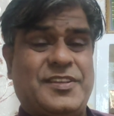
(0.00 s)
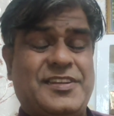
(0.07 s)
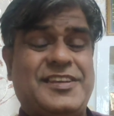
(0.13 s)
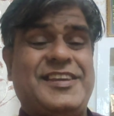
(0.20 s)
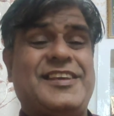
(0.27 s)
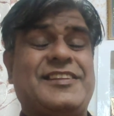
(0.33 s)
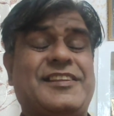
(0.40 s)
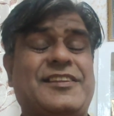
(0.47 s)

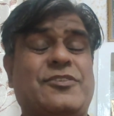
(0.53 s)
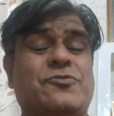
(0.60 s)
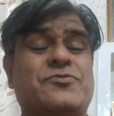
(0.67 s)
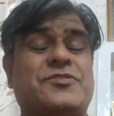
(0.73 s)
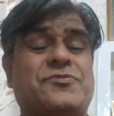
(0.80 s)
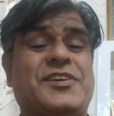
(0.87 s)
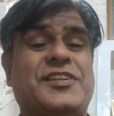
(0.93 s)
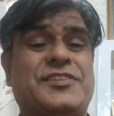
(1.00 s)
And
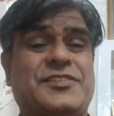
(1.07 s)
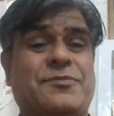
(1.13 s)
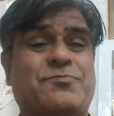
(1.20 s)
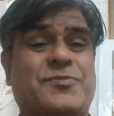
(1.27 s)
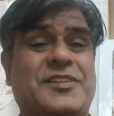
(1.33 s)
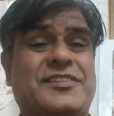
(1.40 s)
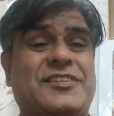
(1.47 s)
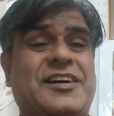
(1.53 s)
announce very
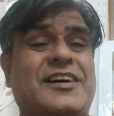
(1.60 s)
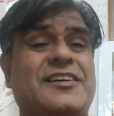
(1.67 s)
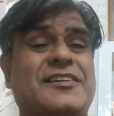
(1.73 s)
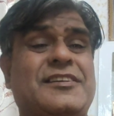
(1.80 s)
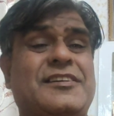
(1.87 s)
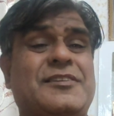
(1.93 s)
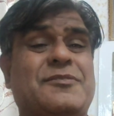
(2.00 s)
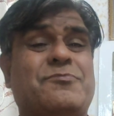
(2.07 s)
simple, the
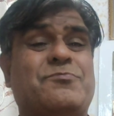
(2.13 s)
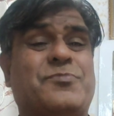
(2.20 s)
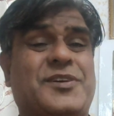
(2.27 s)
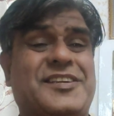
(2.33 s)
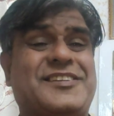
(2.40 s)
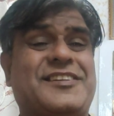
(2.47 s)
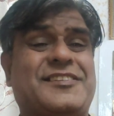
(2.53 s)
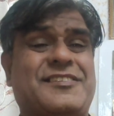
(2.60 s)

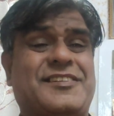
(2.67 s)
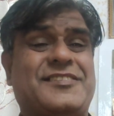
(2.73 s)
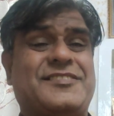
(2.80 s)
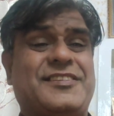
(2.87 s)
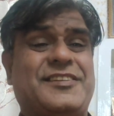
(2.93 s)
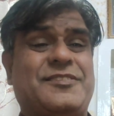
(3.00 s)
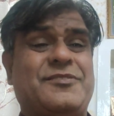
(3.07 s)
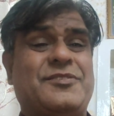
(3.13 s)
border
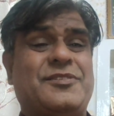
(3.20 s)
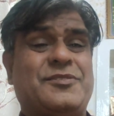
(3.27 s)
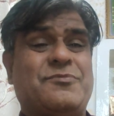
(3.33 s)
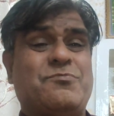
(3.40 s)
crossing